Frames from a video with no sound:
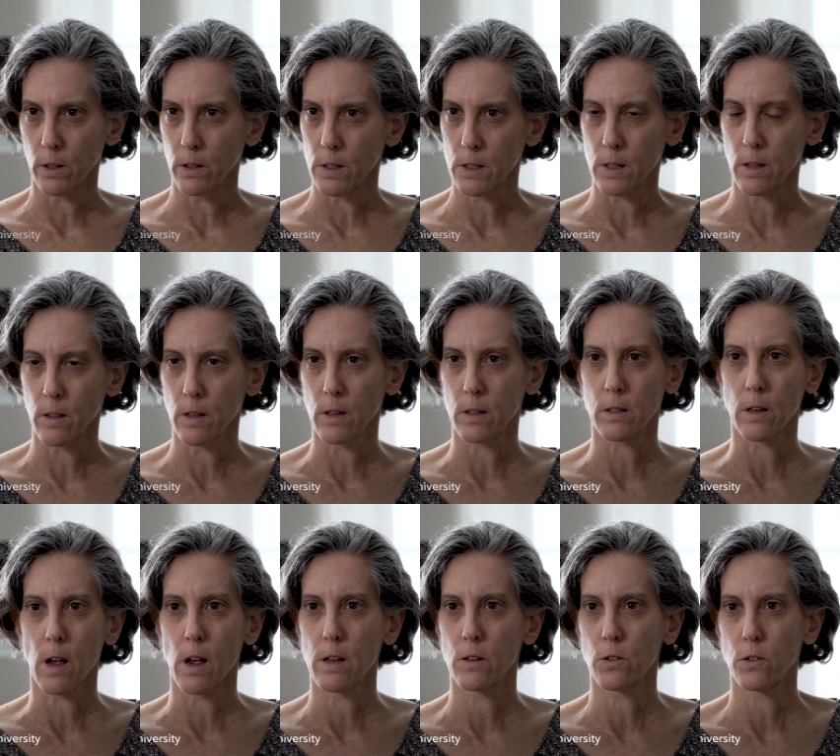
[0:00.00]
and the
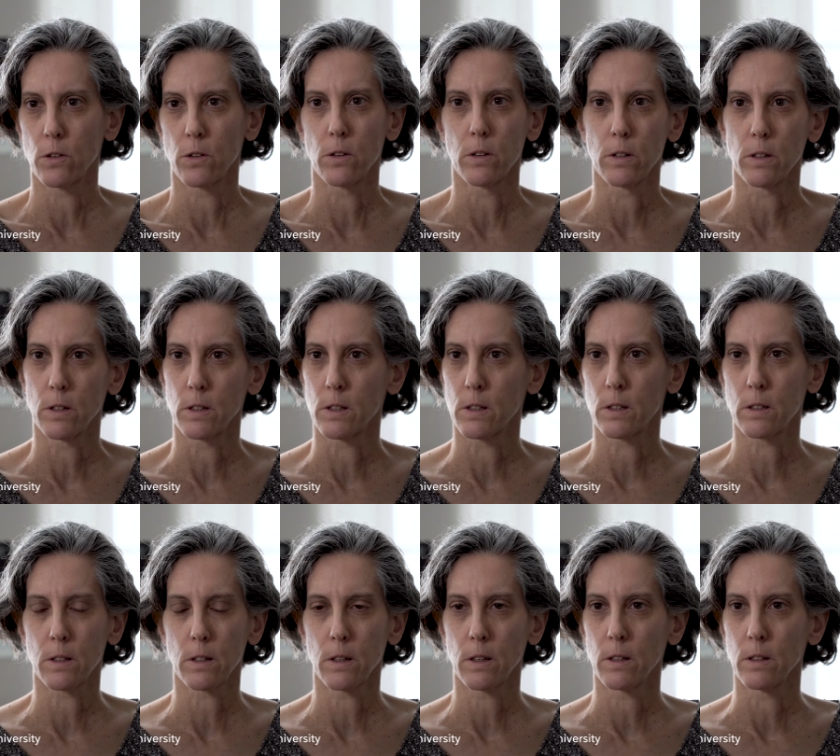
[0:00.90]
synthesizer
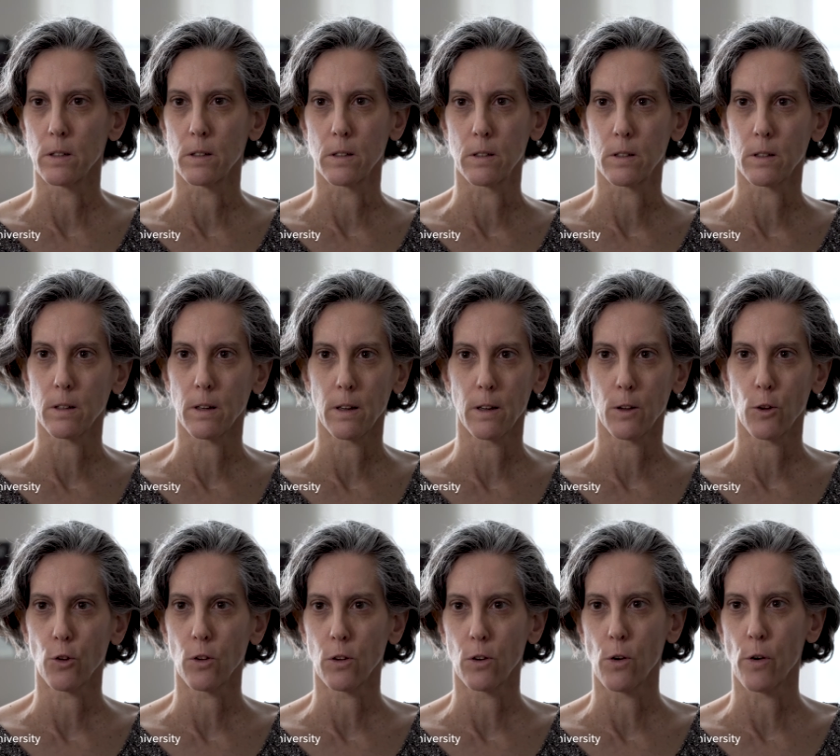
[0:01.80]
is
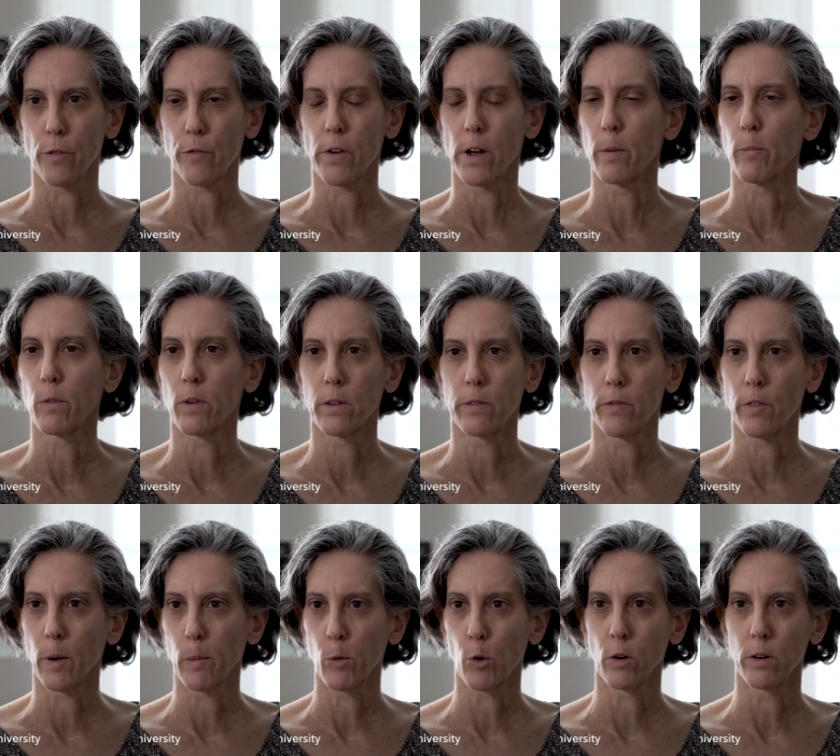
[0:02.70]
you know, if
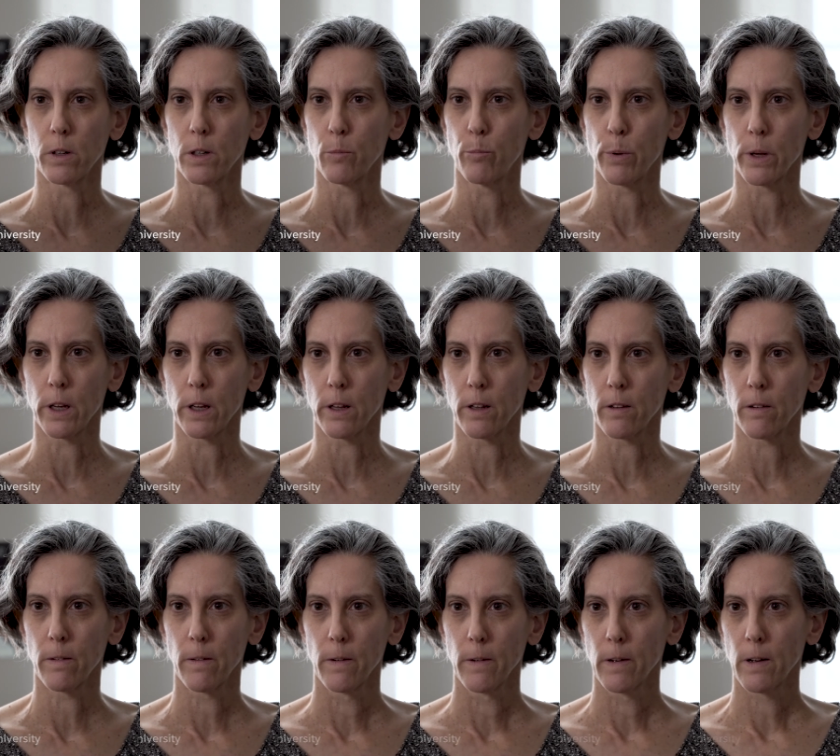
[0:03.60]
I'm going to be
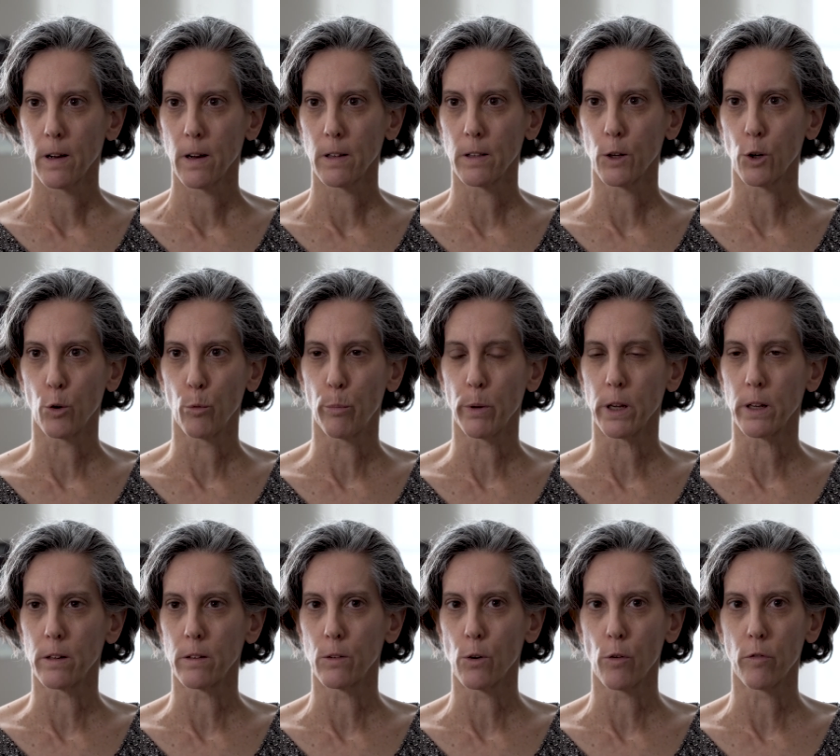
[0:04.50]
a little
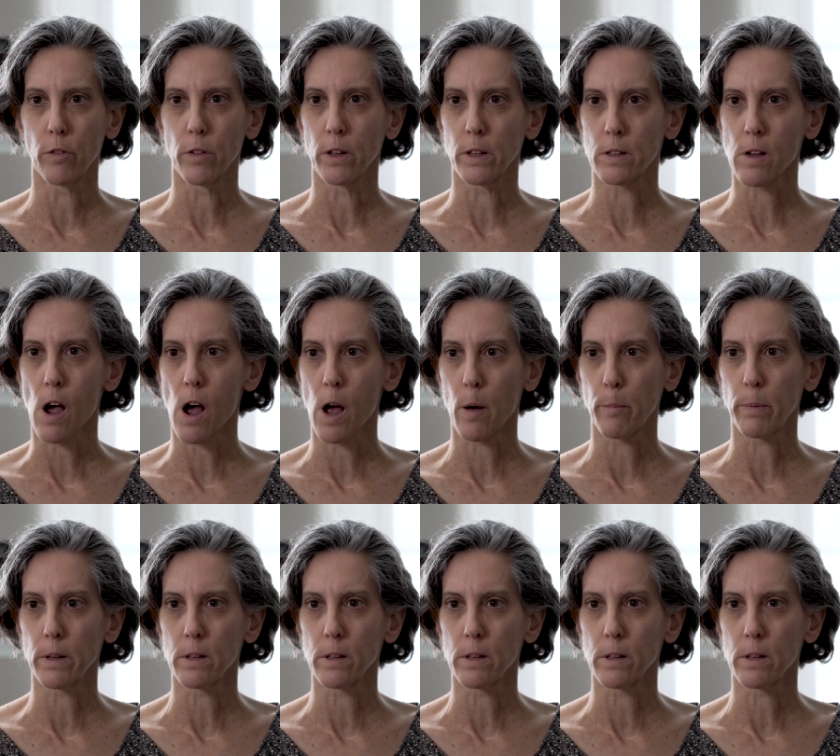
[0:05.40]
bit over the top,